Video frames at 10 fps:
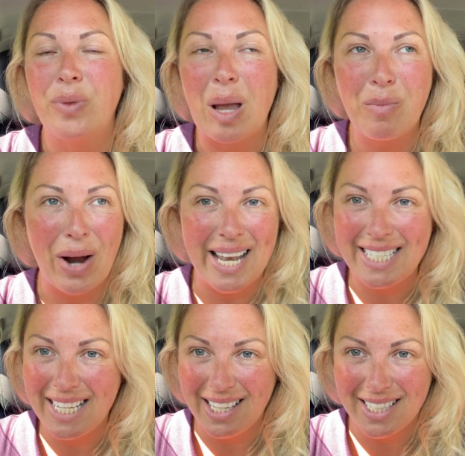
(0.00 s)
brand
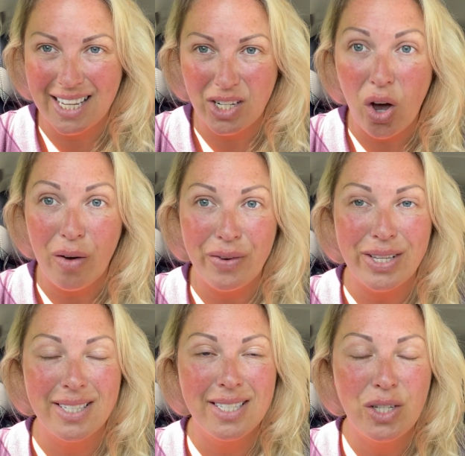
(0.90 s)
deals and
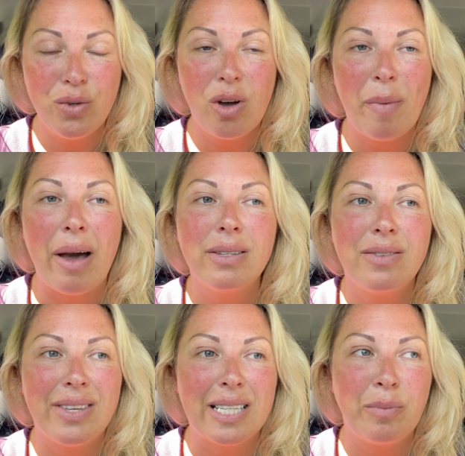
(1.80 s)
offers do come out
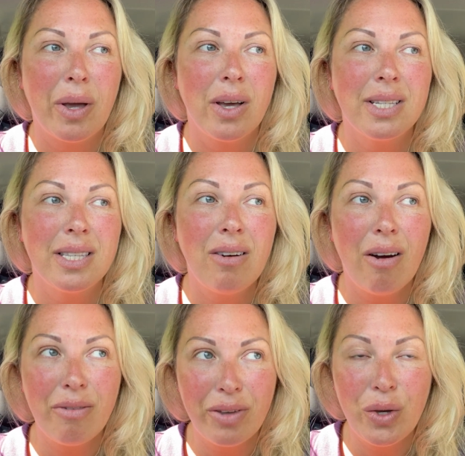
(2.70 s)
of this, because there
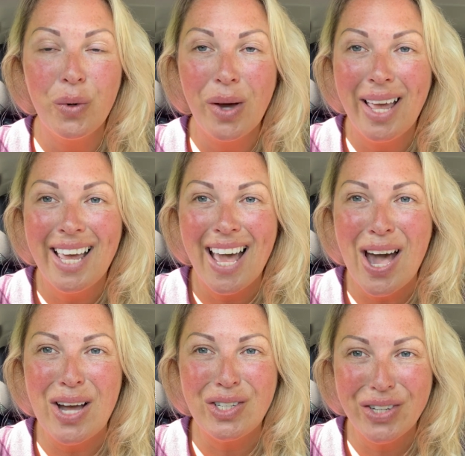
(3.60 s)
are a few
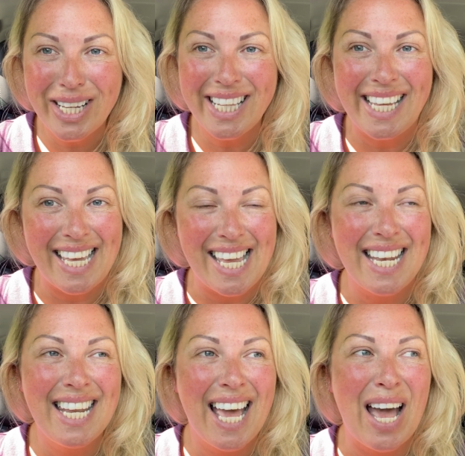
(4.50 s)
trickling
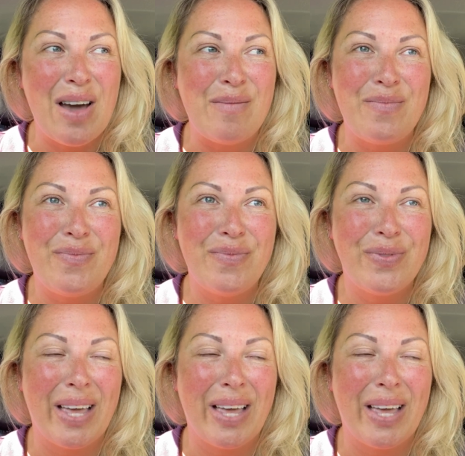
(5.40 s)
in.